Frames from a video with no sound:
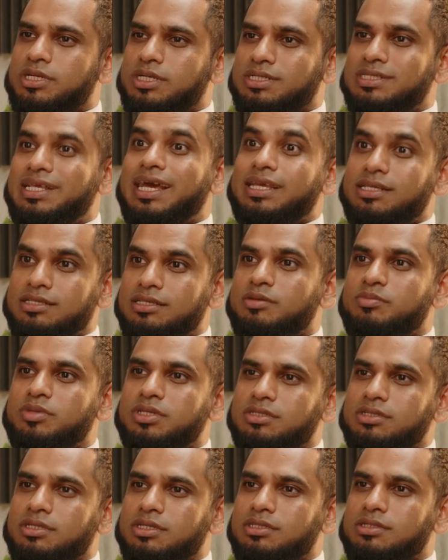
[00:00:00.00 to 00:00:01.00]
projects that is their
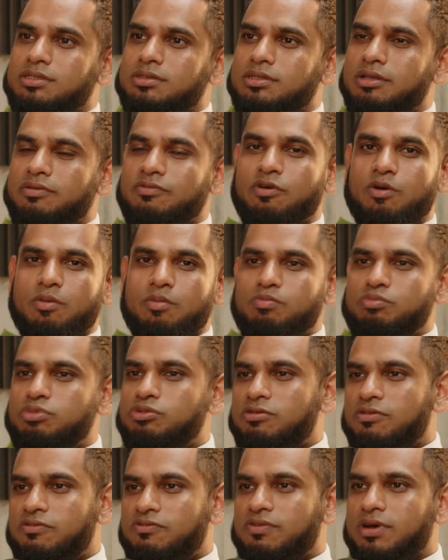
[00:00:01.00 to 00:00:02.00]
business they've got
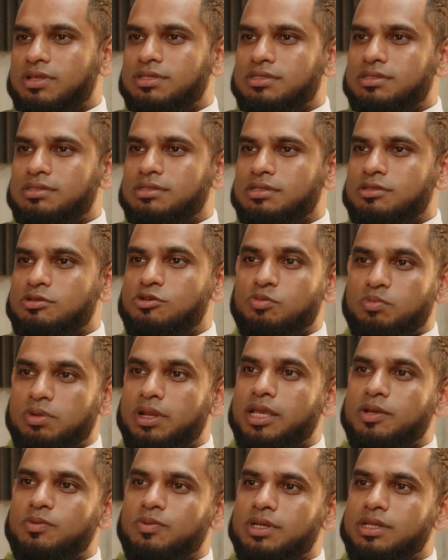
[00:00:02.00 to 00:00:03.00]
pool of funds to
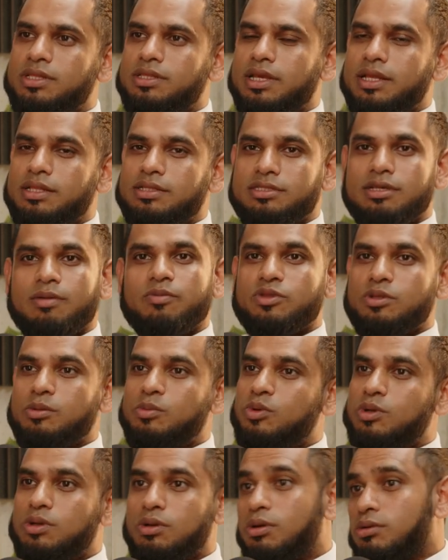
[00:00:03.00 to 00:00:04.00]
play with and some of
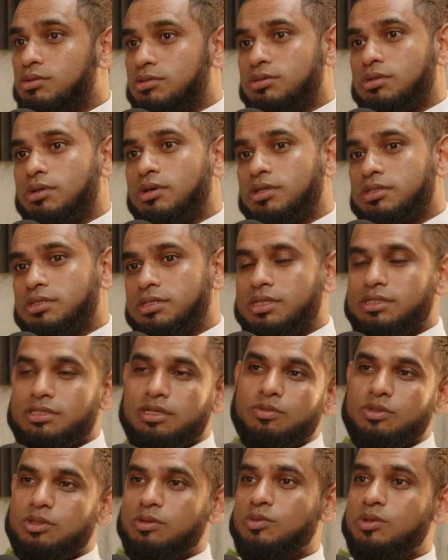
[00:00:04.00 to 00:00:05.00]
them will go to loss and
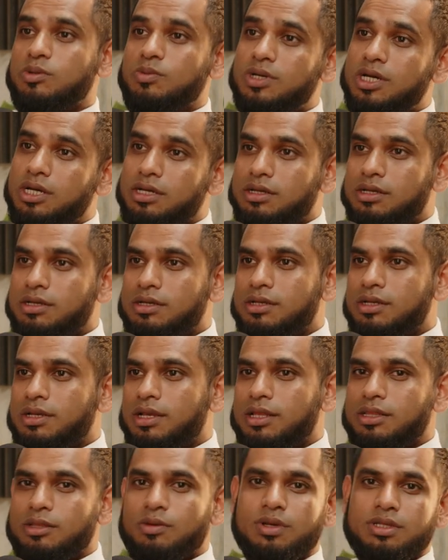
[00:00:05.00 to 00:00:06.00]
some of them will work
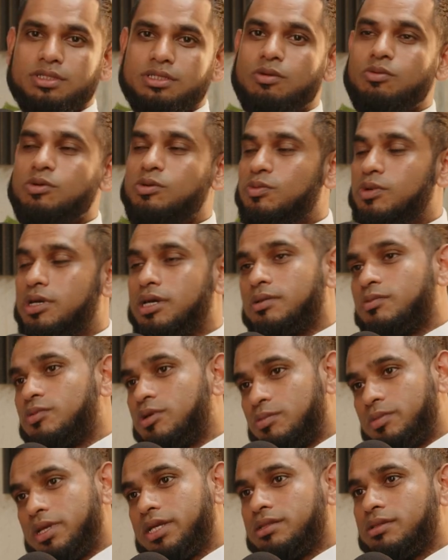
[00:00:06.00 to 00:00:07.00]
and the ones that will work
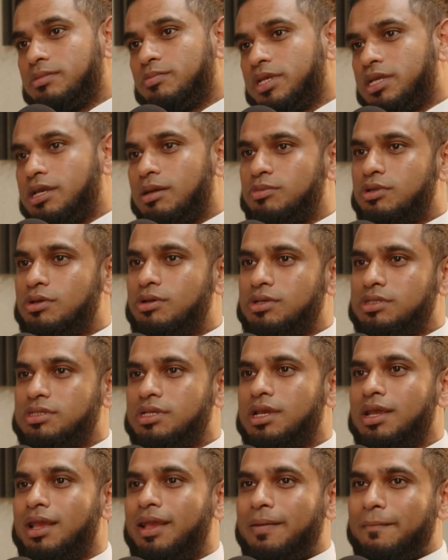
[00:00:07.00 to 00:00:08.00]
will make make up the loss
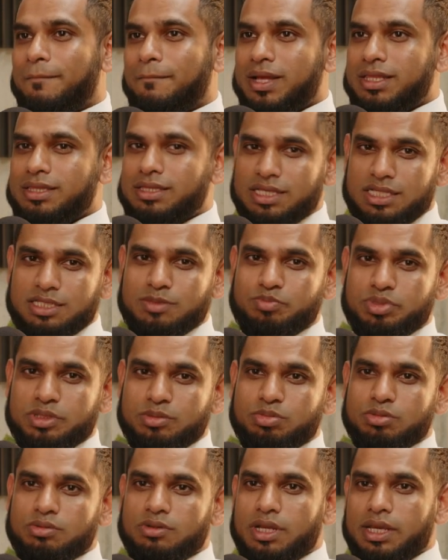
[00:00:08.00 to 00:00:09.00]
but these
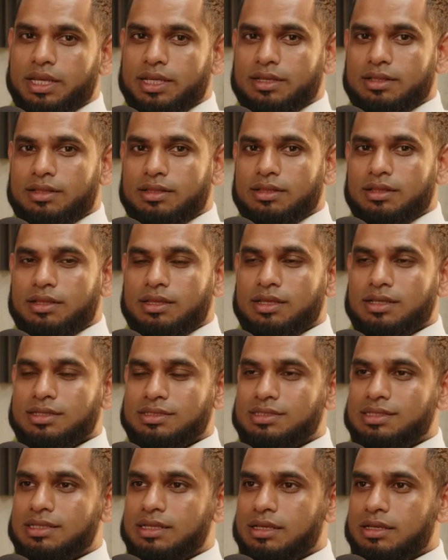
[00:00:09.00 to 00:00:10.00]
people like
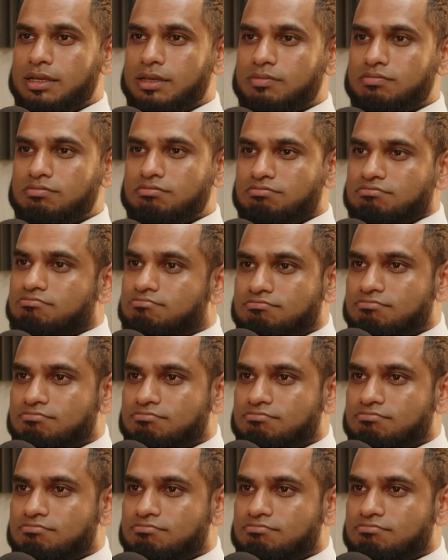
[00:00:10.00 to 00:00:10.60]
it's their